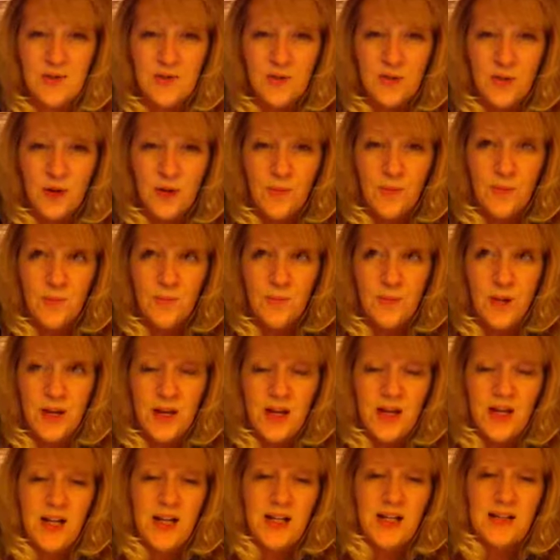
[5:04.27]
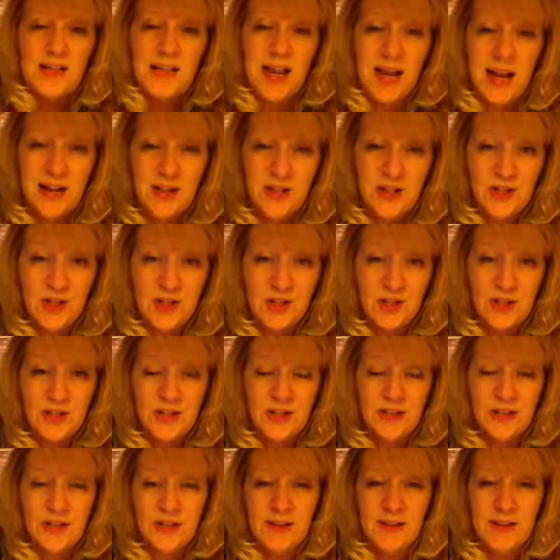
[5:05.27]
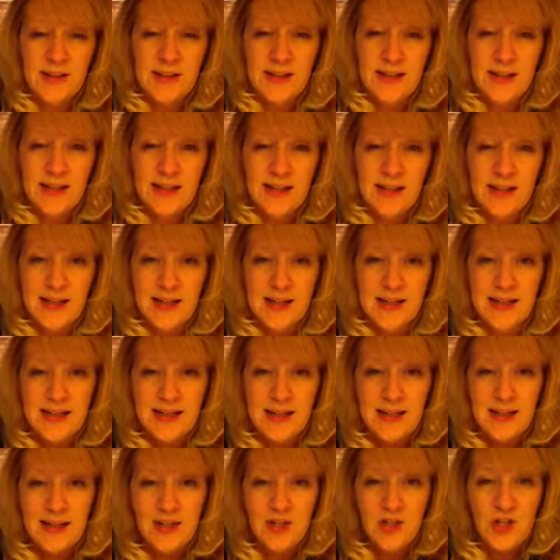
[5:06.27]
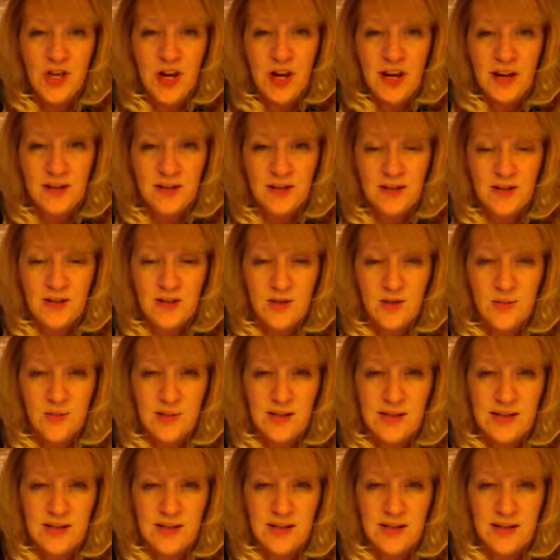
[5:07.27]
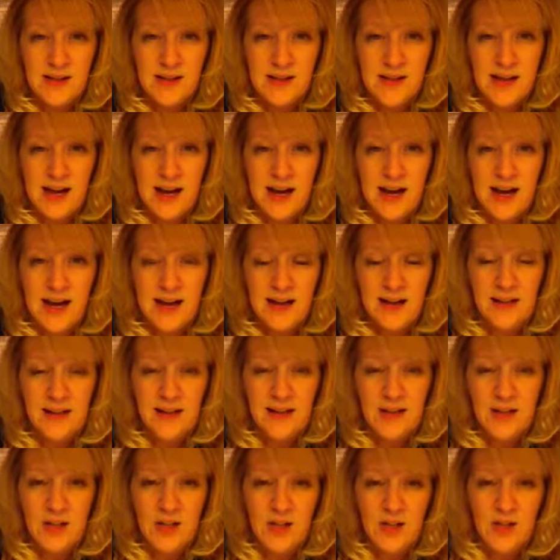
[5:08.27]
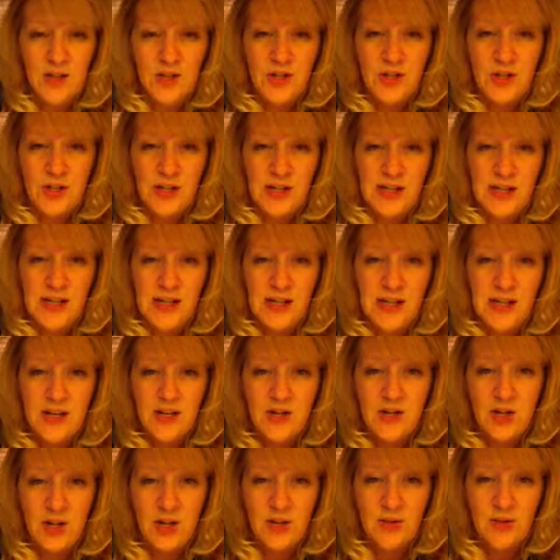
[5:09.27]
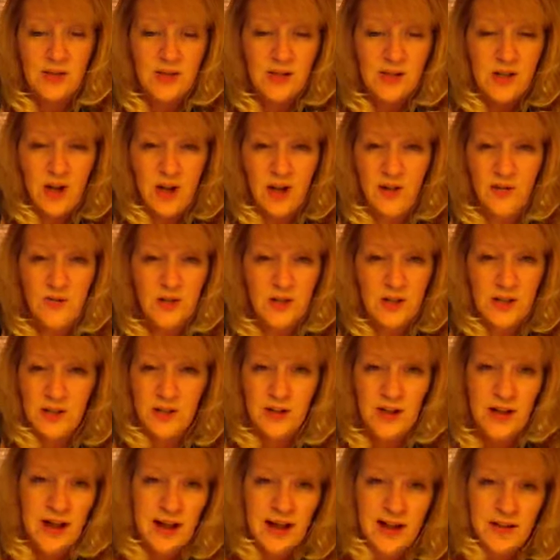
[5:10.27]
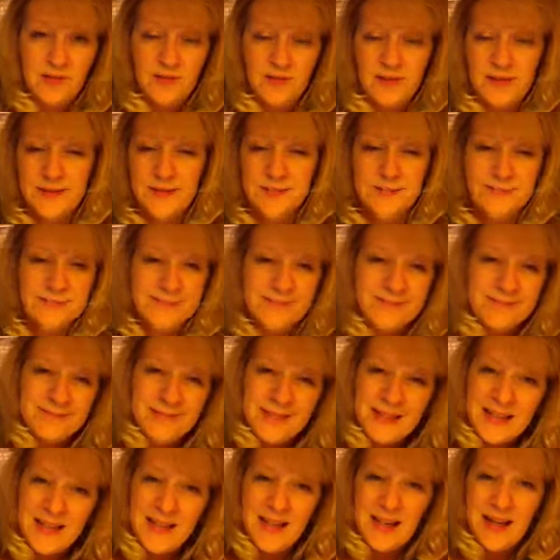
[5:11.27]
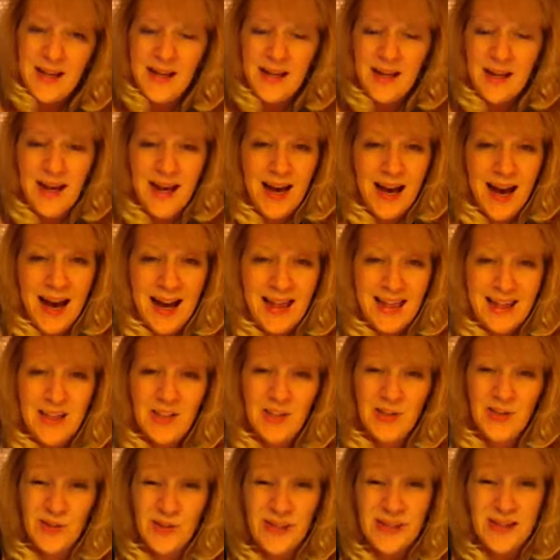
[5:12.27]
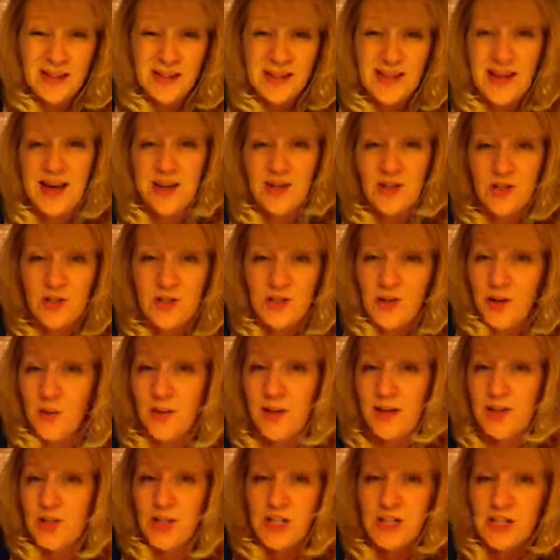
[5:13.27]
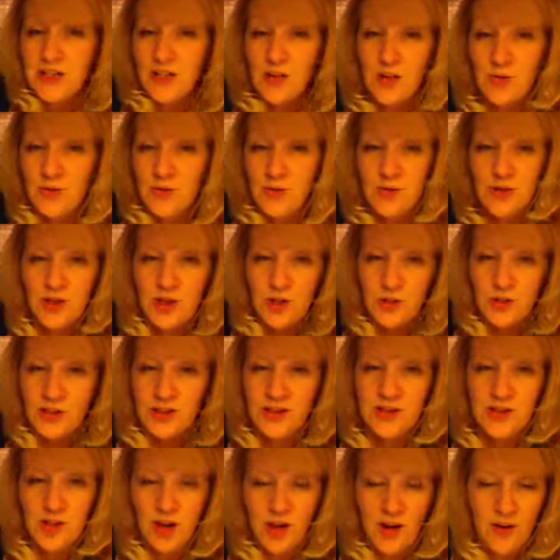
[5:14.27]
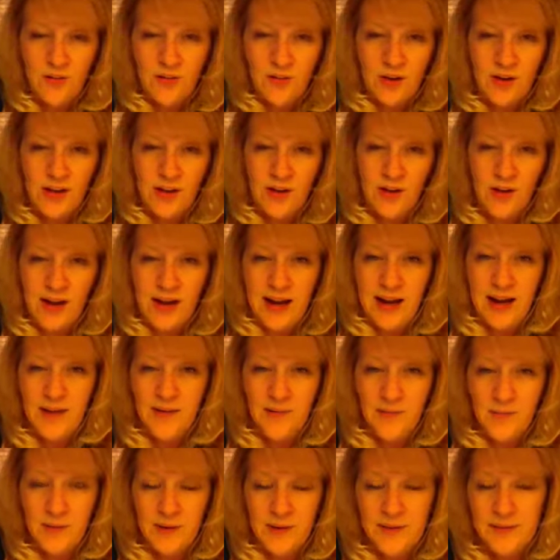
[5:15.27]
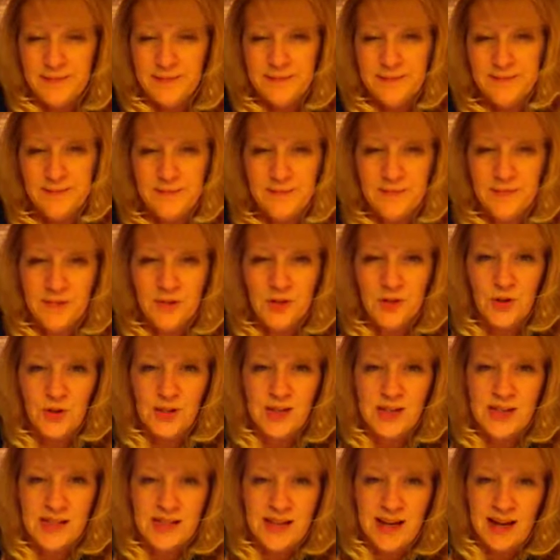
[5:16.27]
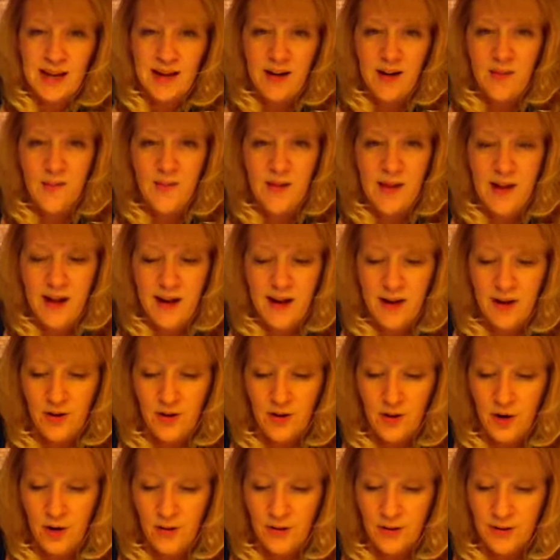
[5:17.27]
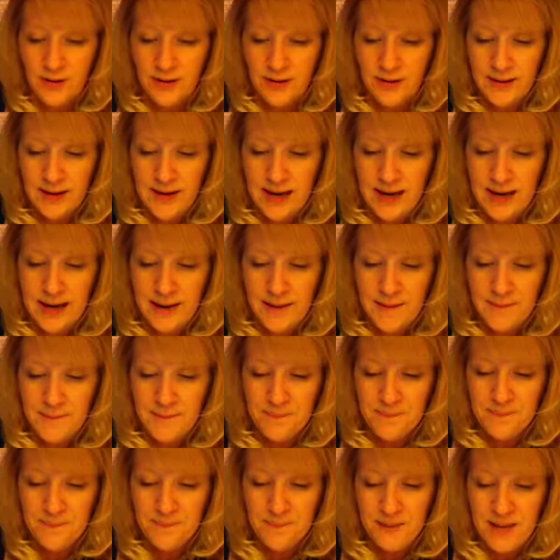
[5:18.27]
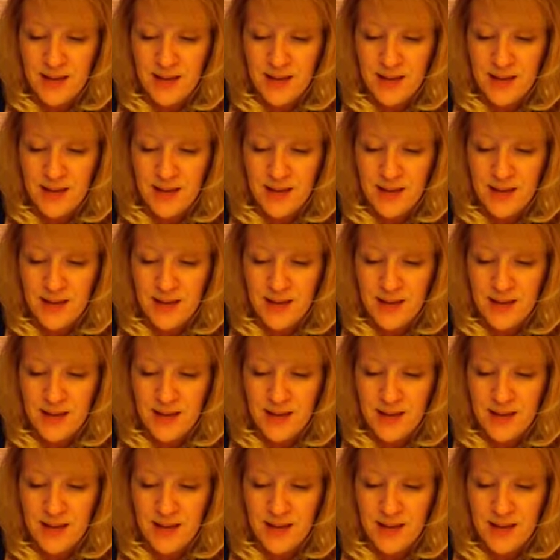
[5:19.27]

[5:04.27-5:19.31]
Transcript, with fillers: from last year uh, and saying that Jacqueline's the reason that she and Joe didn't talk for a year and a half. And I think Teresa's actions are why she and Joe didn't talk for a year and a half, but Teresa's got to come to that on her own. Um,